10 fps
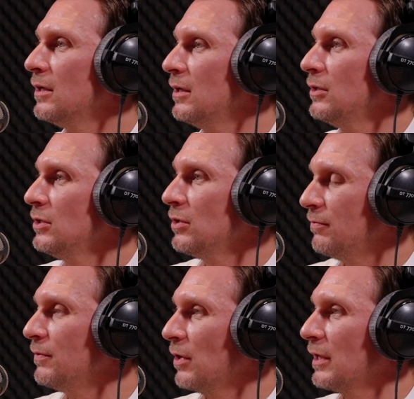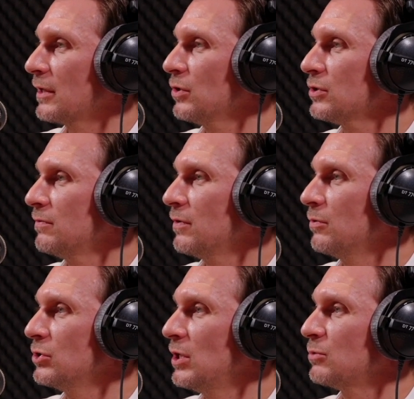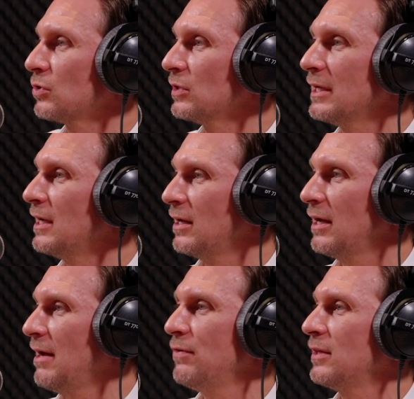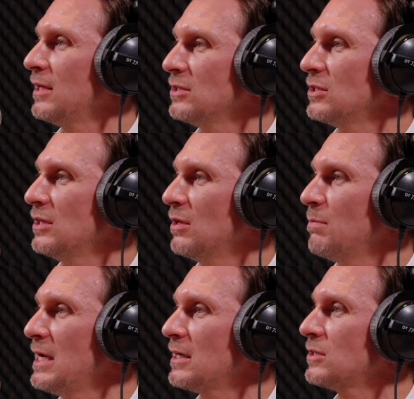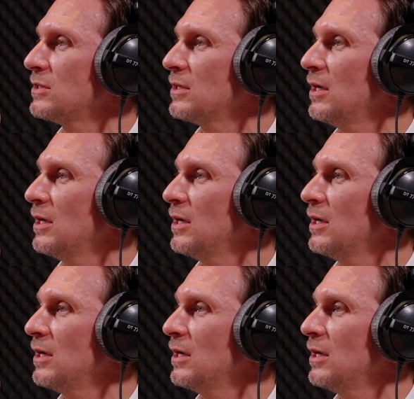If you've got that cost of ownership, suddenly everything's in the mix,